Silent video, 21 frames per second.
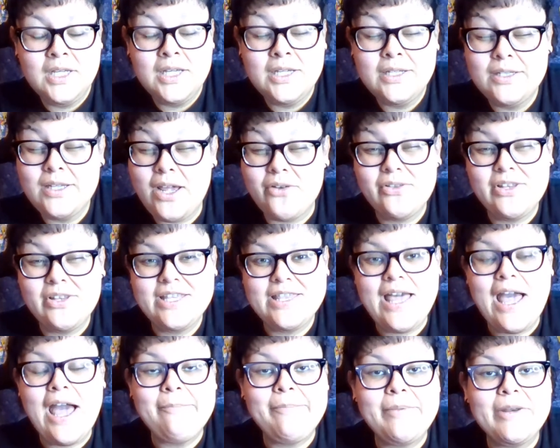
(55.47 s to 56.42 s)
Not only
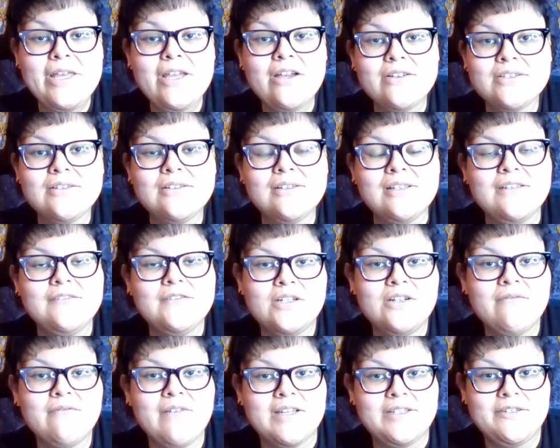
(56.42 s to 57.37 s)
that, but he also lives
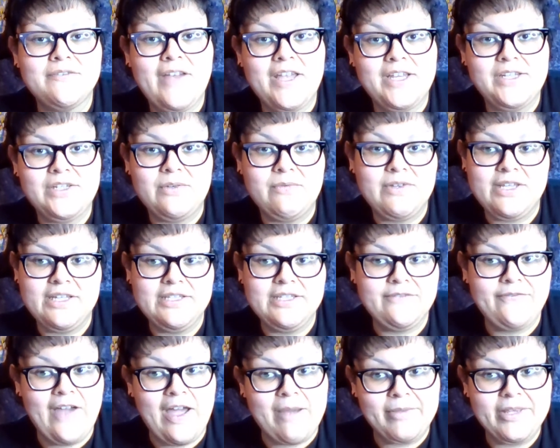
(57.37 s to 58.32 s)
in a reservation with
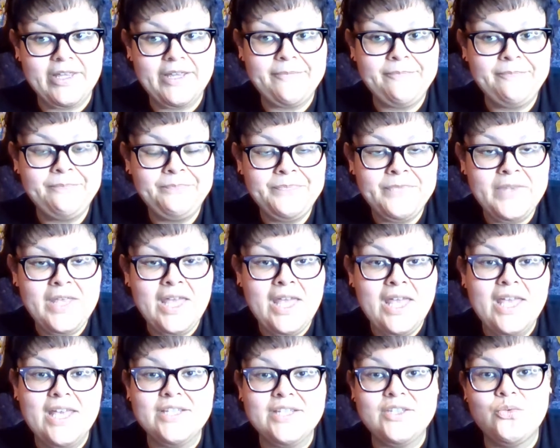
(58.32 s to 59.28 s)
his family.
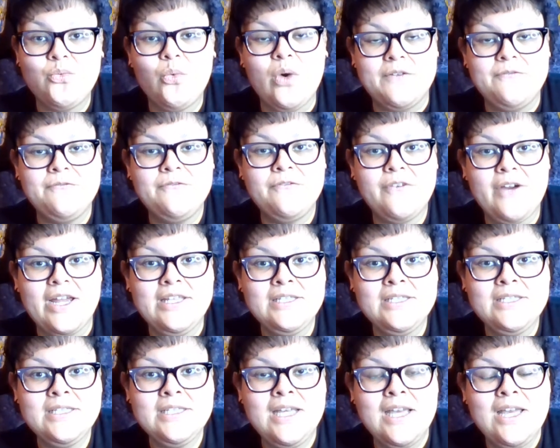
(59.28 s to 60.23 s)
His one
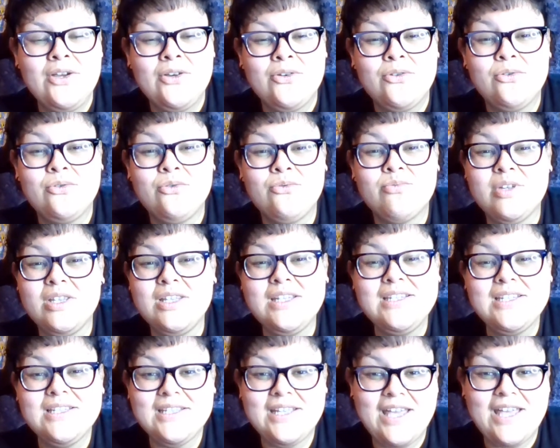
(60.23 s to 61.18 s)
friend, who
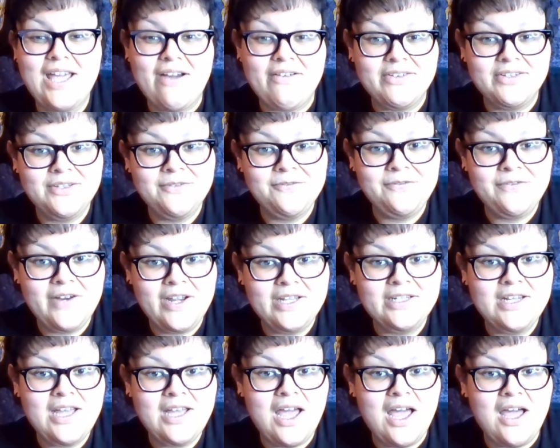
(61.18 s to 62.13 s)
really doesn't count as a
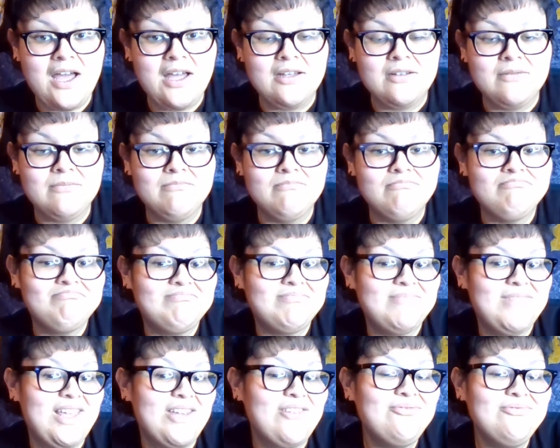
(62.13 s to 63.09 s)
friend,
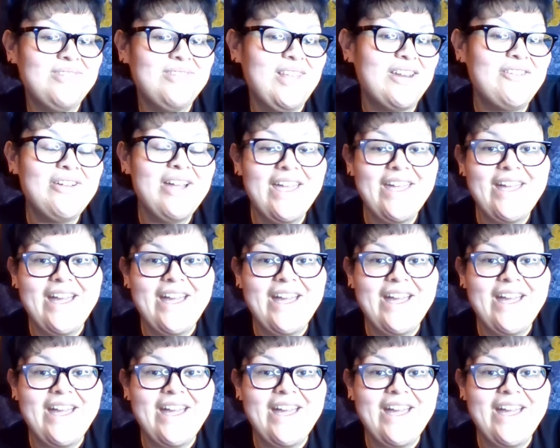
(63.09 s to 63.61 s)
they don't hang